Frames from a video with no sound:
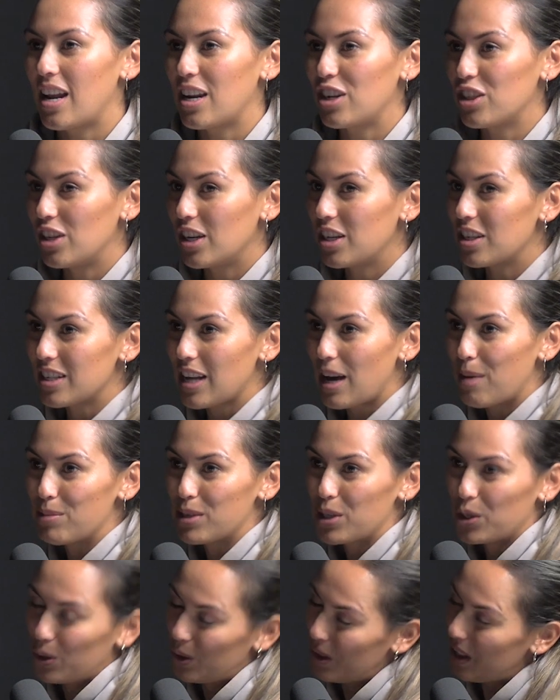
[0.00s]
and she just
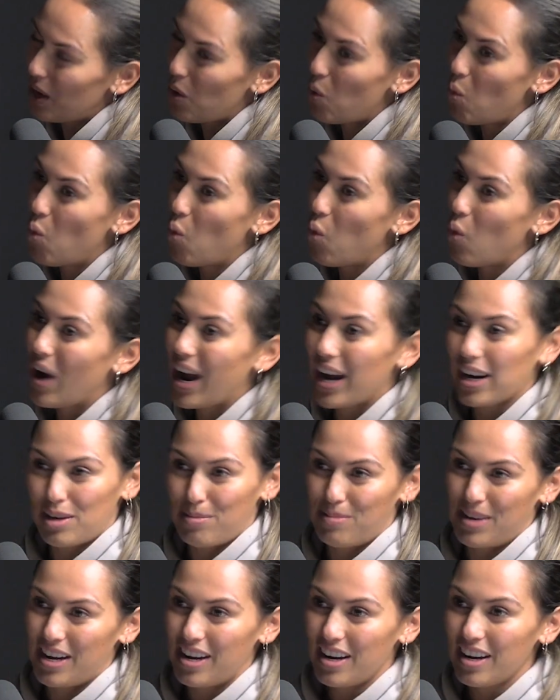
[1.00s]
absolutely
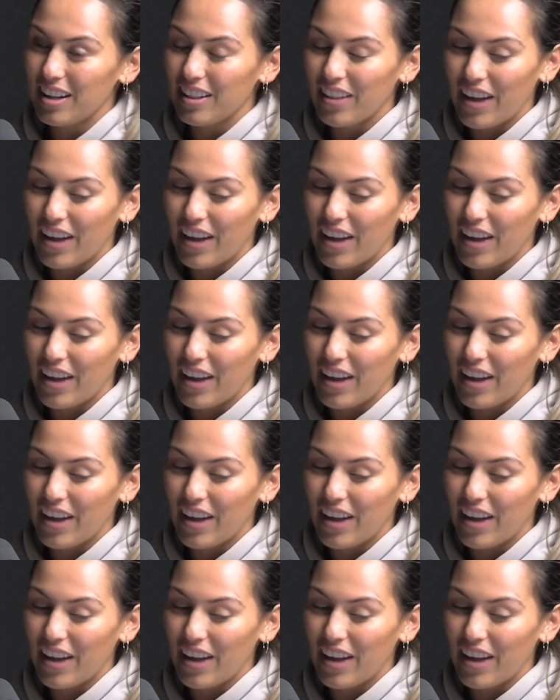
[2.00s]
whacked me,